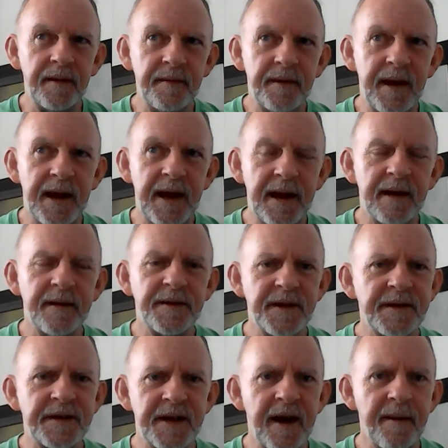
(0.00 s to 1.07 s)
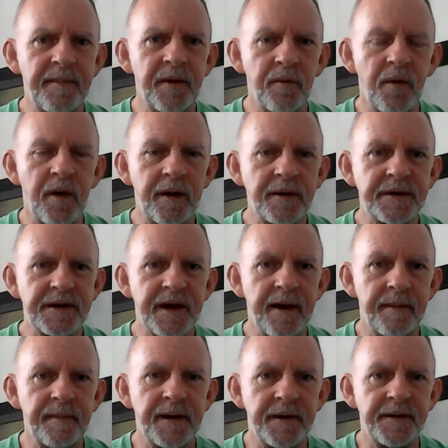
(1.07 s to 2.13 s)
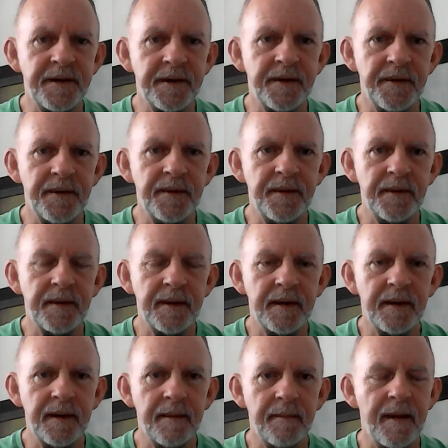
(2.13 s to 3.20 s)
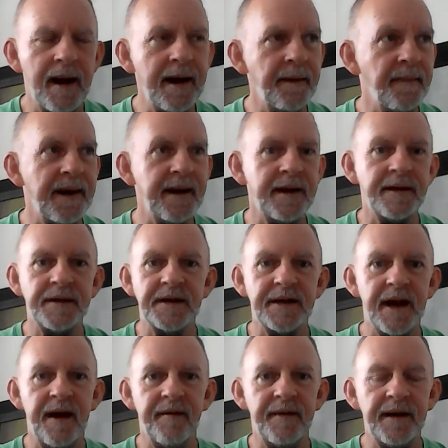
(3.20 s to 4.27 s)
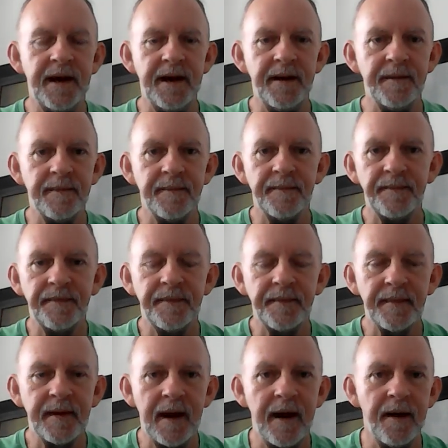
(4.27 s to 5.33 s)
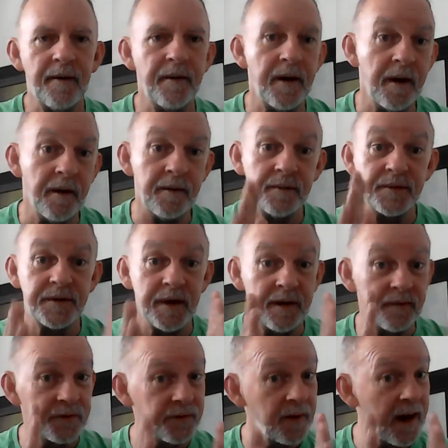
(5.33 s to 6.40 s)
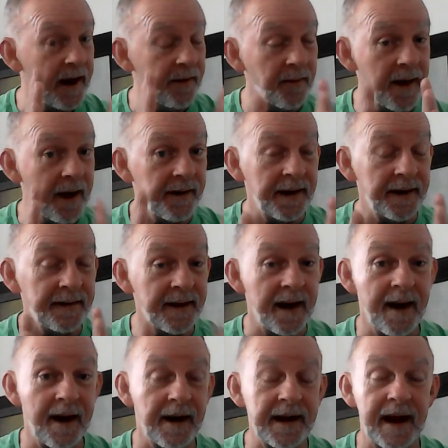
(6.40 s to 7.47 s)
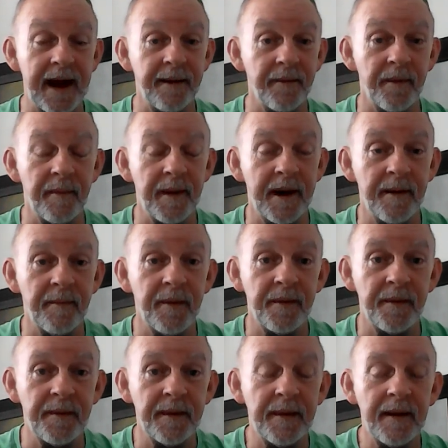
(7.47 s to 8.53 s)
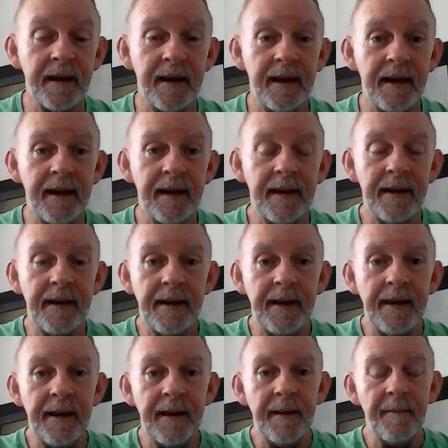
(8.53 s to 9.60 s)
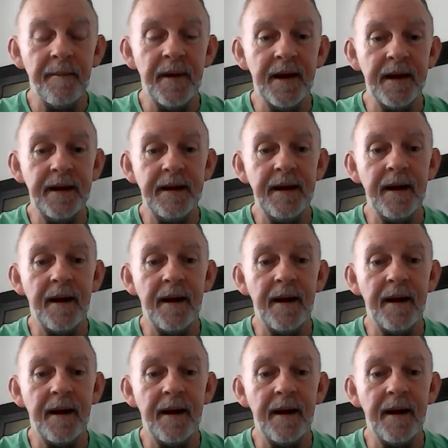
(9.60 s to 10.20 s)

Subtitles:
is it 71 or 72? Might have been in 70. I don't know. It was right around in there. I can't remember. But